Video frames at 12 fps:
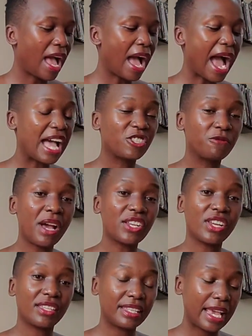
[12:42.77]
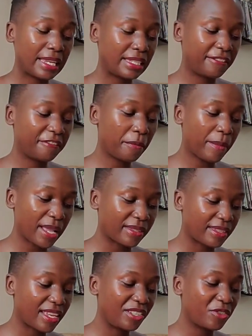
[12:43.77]
As much as
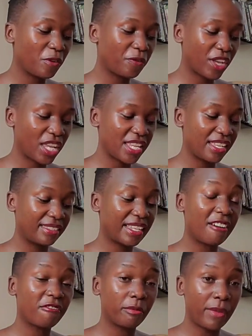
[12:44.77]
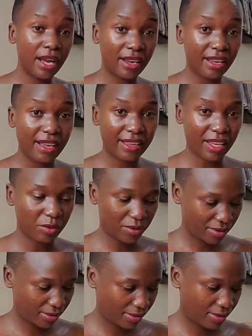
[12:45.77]
84% of Kenyans have bank
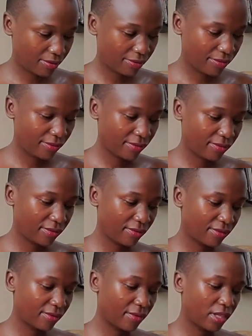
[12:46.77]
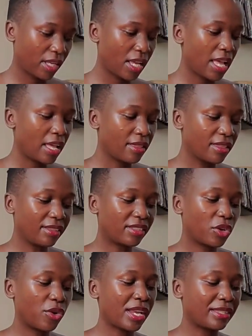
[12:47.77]
accounts. This
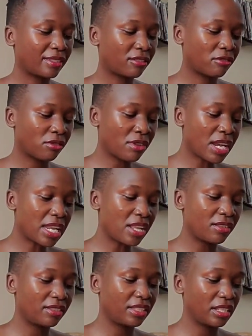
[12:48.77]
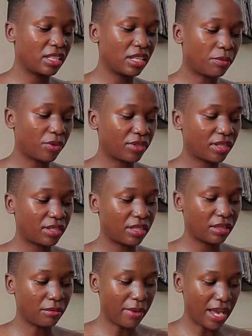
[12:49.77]
creates trillions in deposits
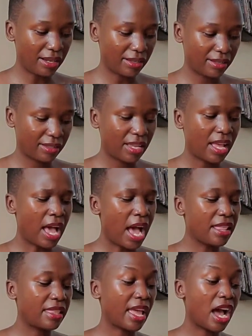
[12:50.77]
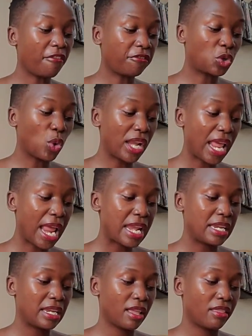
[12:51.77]
in banks, and they have to
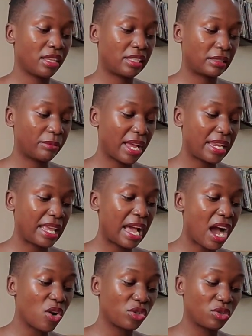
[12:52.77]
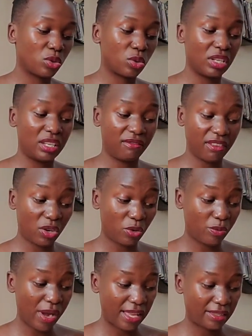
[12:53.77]
lend this money out to
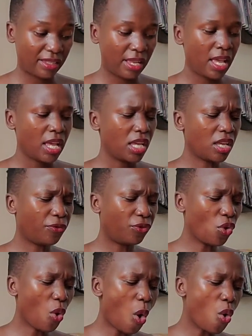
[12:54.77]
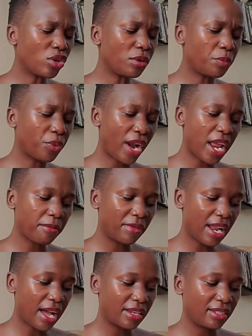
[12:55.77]
developers. If you own prime
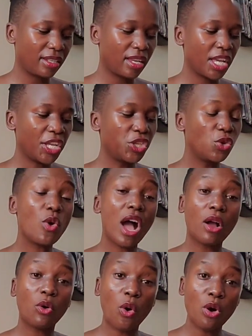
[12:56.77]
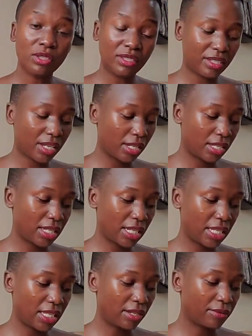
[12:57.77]
land, you are
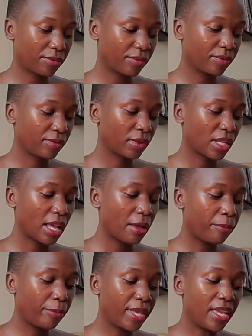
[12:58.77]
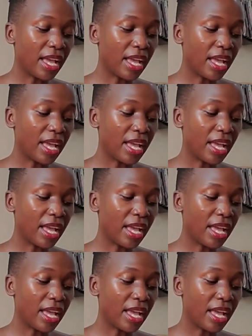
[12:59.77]
constantly being